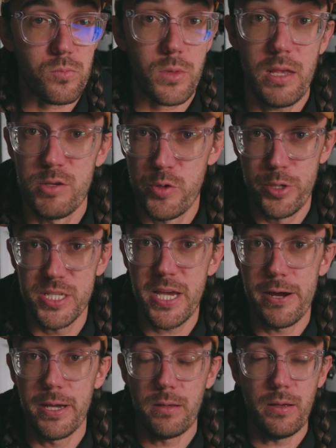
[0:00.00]
it was really
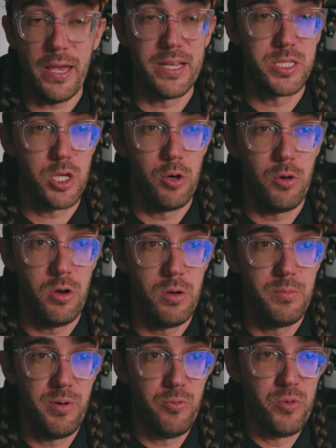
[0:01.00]
scary. And so,
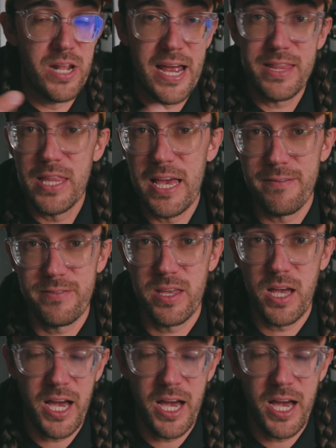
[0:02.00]
but when I left,